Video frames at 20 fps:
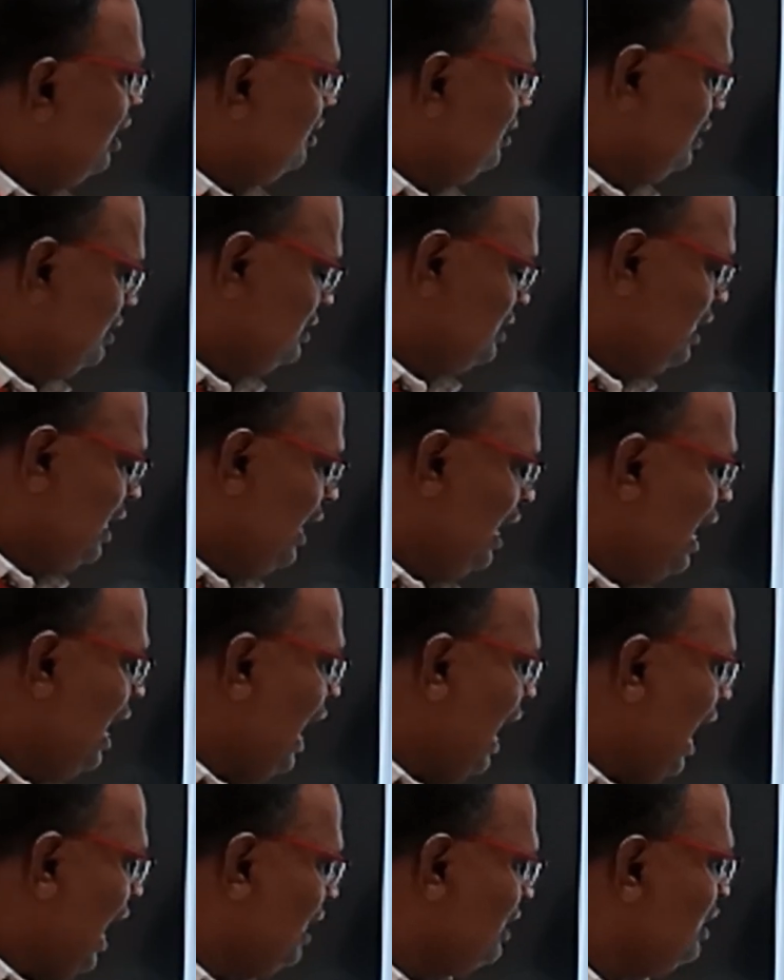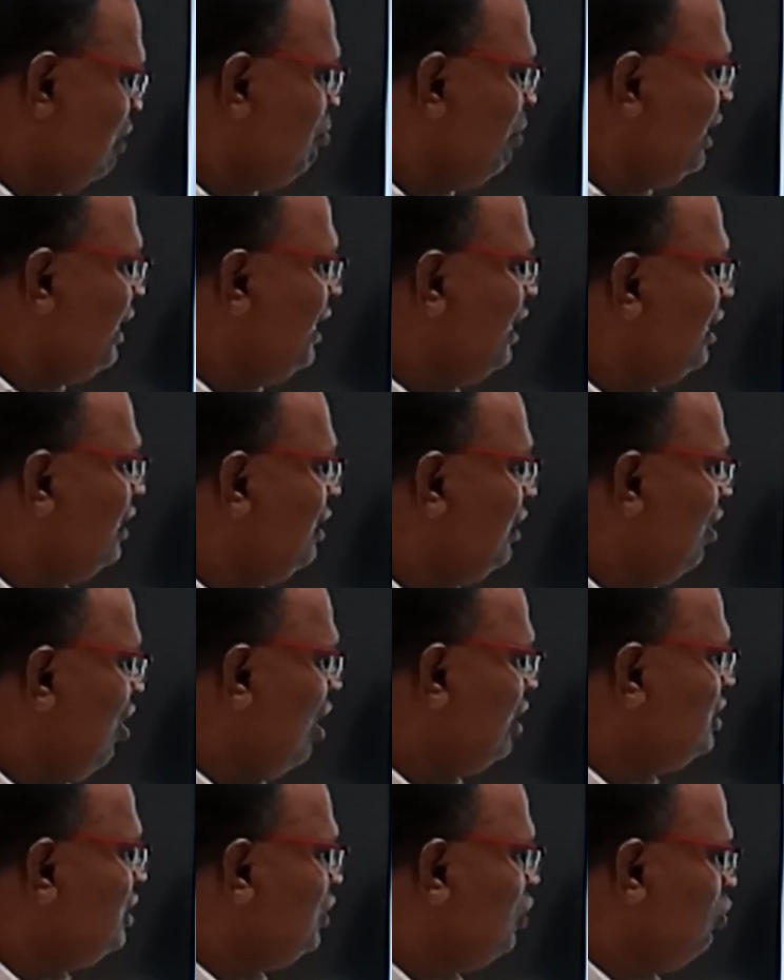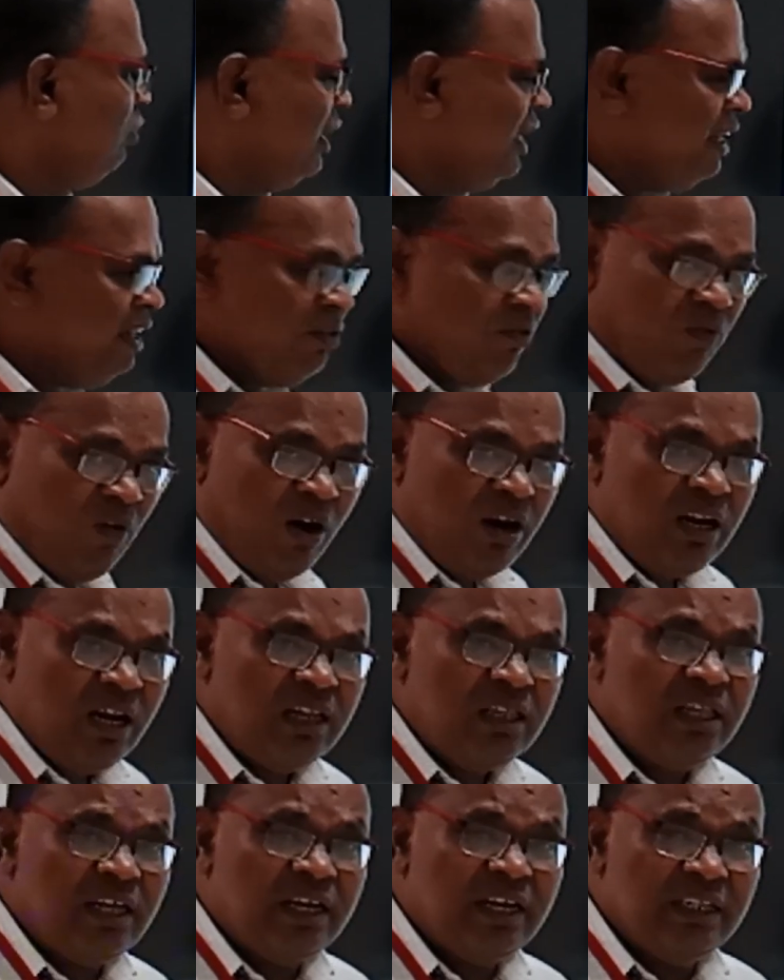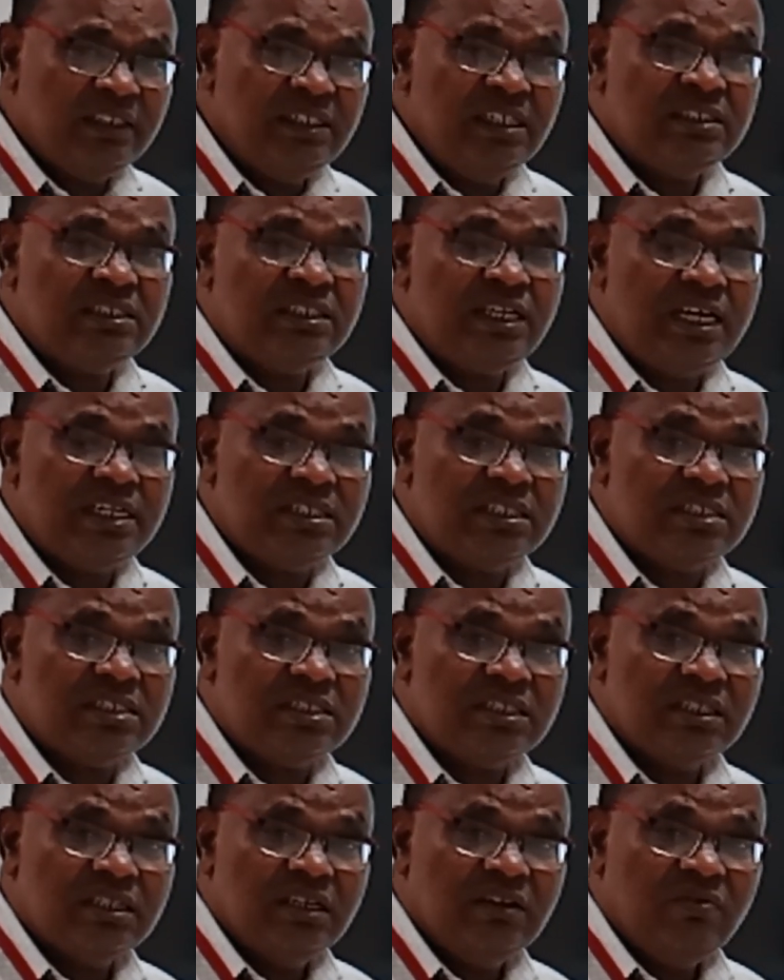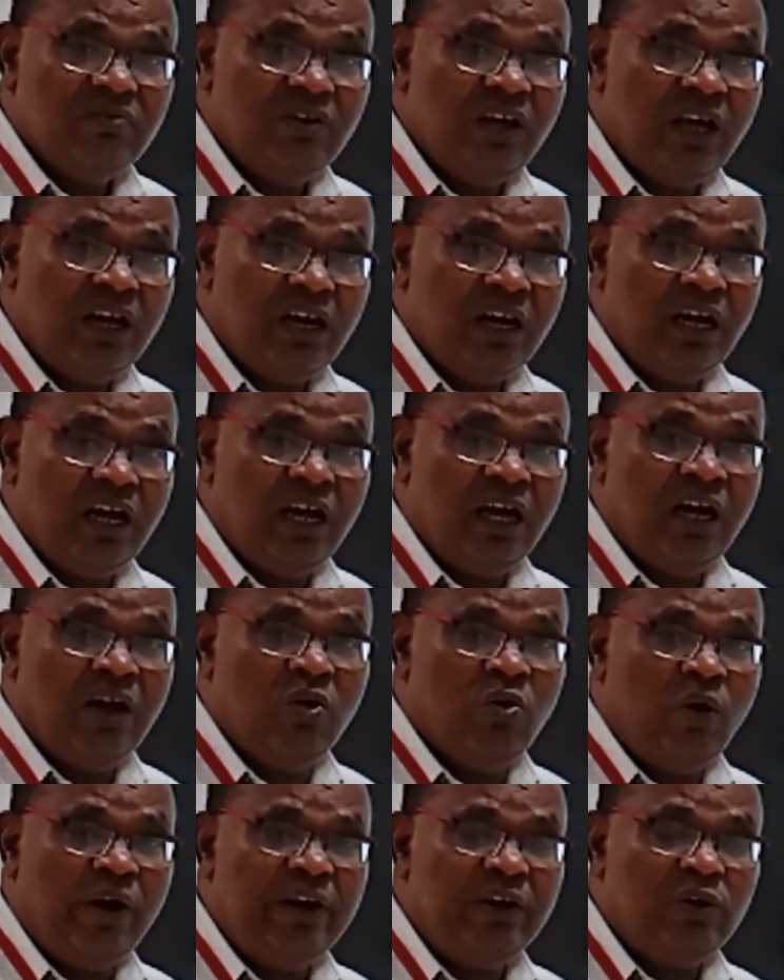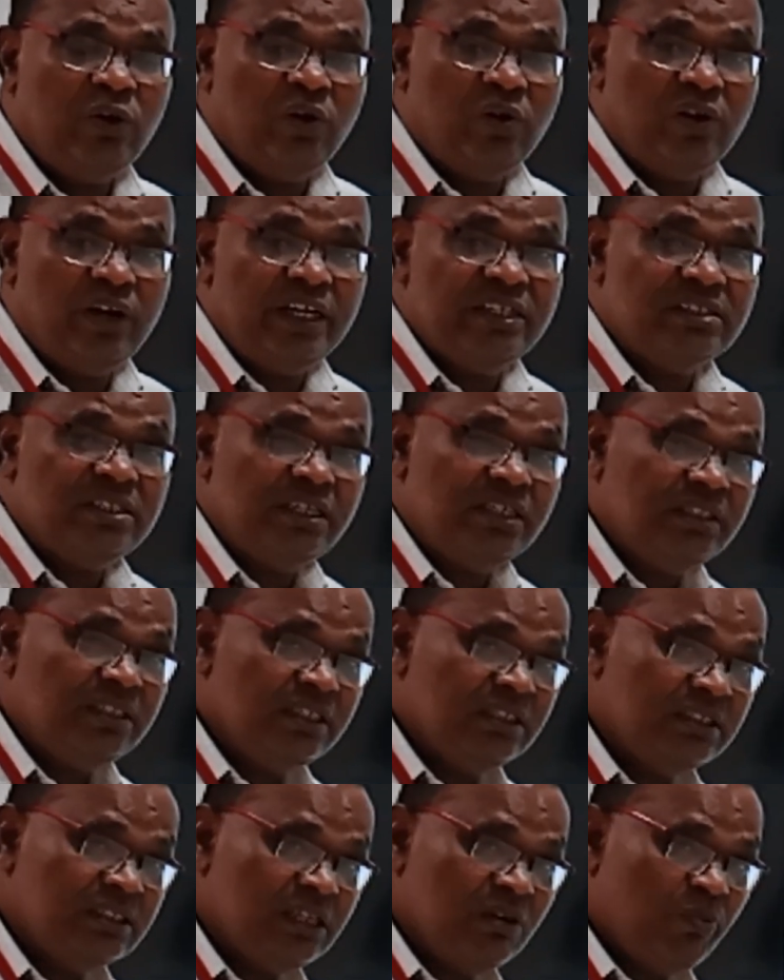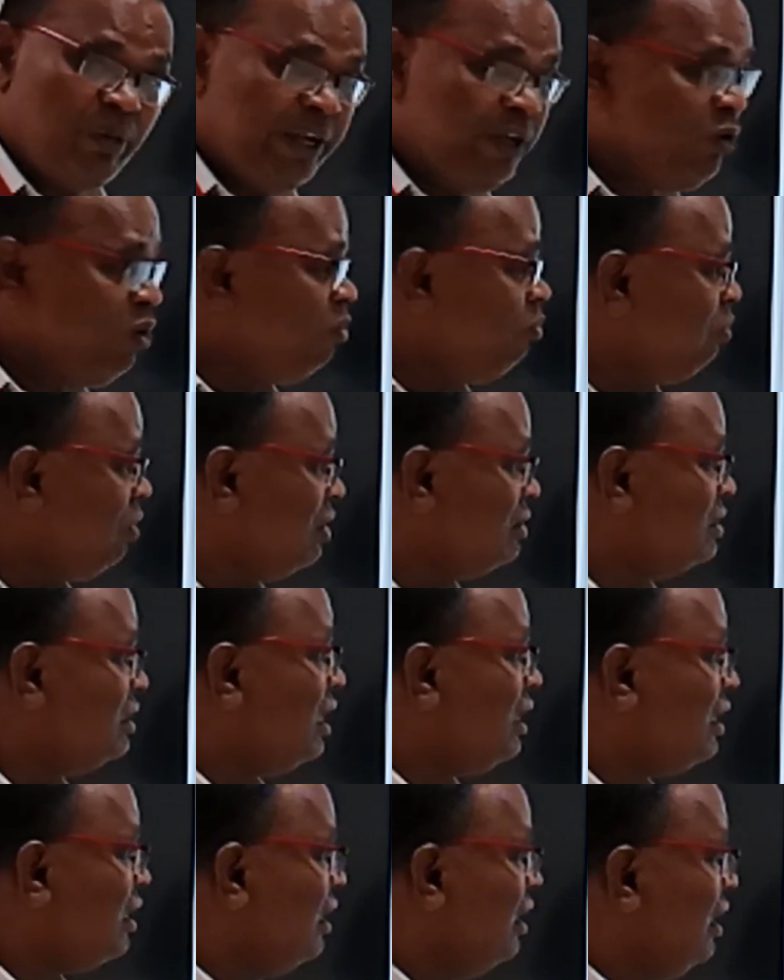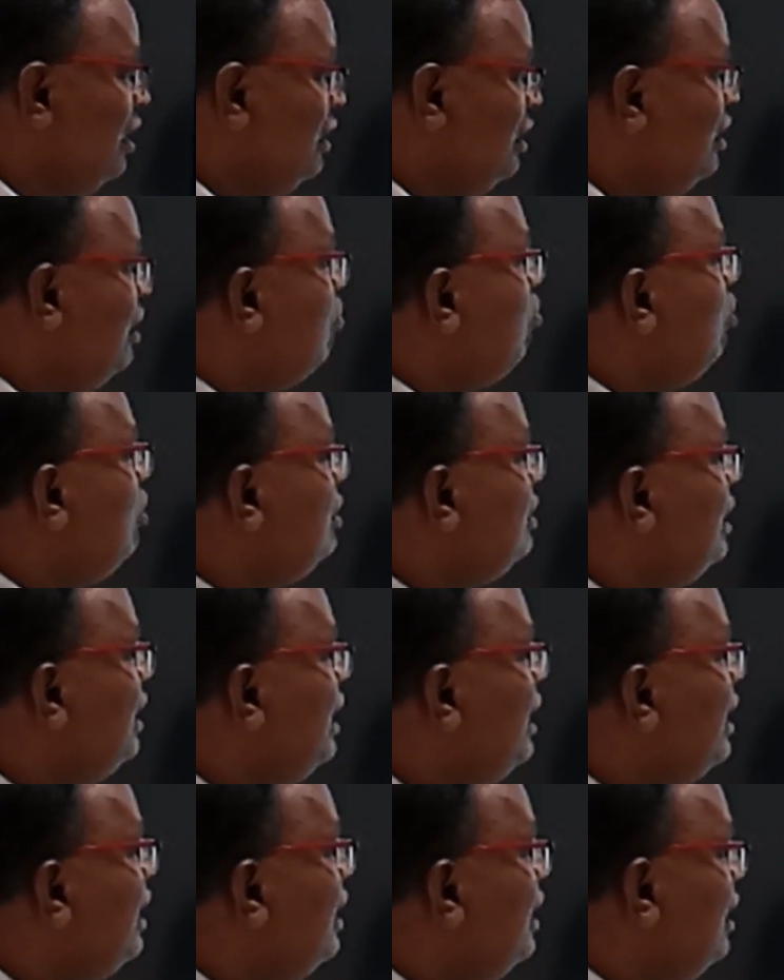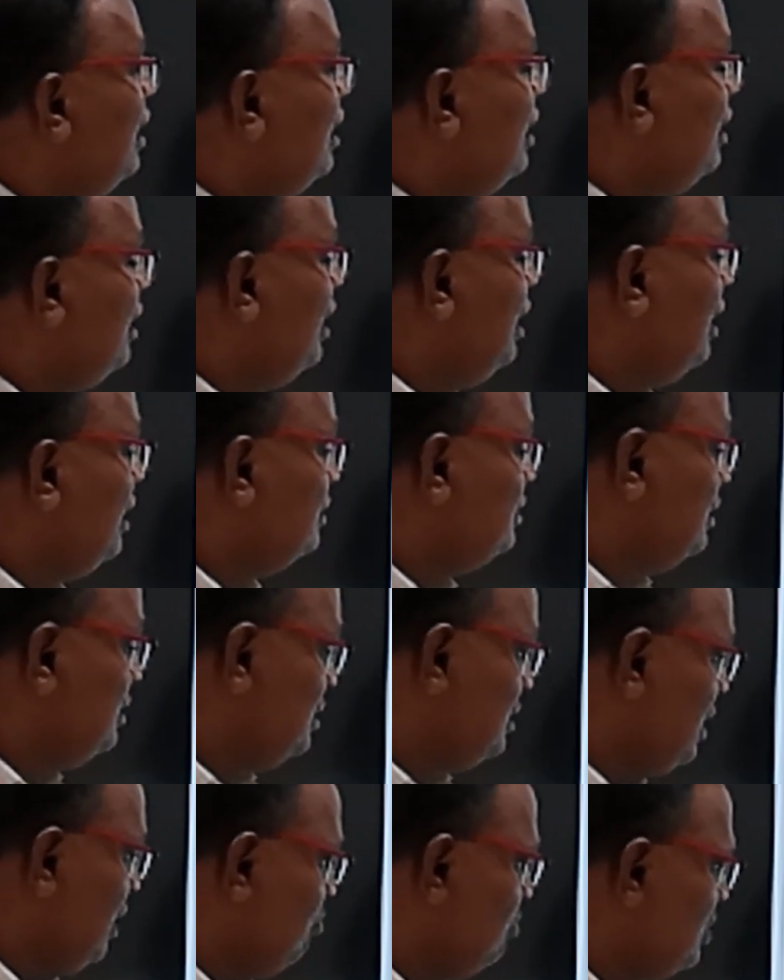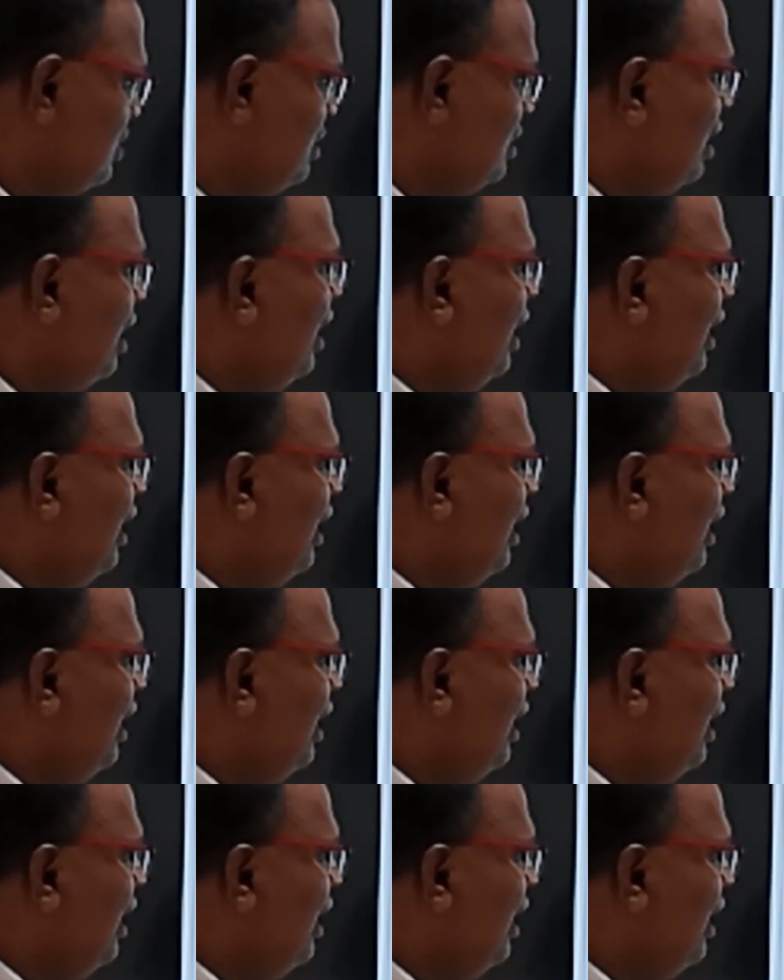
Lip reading: this arithmetic and logic unit, what are the registers we are going to utilizing in this microprocessor about the systems.